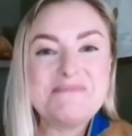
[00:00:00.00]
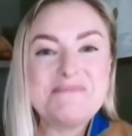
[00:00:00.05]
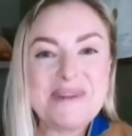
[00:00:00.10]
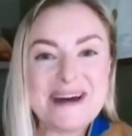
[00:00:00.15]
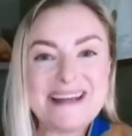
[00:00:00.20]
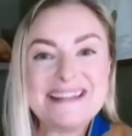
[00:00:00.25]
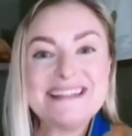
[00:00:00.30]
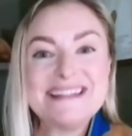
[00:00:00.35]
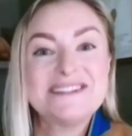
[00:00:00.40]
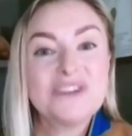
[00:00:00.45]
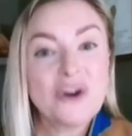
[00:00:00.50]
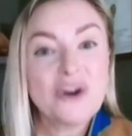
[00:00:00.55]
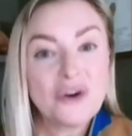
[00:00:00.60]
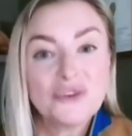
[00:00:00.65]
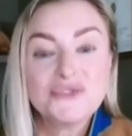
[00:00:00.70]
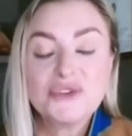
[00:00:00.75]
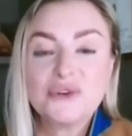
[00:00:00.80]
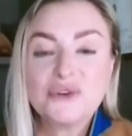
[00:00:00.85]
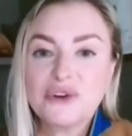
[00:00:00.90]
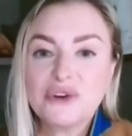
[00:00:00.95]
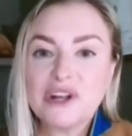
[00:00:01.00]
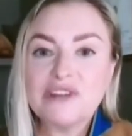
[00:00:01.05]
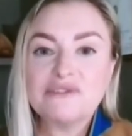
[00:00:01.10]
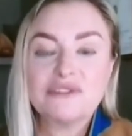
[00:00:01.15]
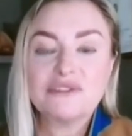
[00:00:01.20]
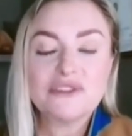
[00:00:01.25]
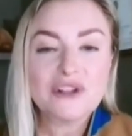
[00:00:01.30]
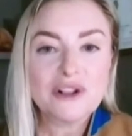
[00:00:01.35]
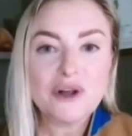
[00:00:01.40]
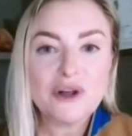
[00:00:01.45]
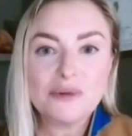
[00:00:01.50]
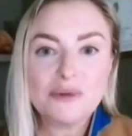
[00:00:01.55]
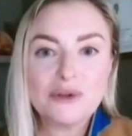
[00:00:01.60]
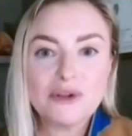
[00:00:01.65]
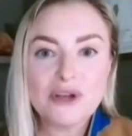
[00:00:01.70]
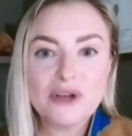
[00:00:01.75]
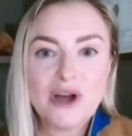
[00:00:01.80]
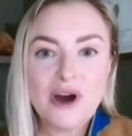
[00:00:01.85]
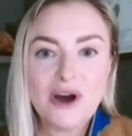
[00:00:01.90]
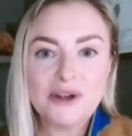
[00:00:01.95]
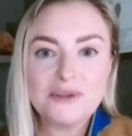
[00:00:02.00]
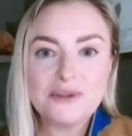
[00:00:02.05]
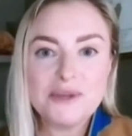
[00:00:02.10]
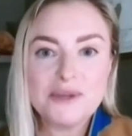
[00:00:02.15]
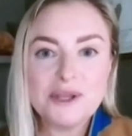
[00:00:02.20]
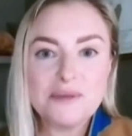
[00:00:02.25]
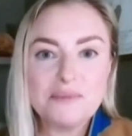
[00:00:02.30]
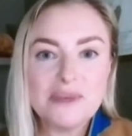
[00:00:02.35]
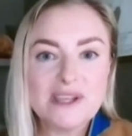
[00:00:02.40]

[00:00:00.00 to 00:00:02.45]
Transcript: but it's also great for the global economy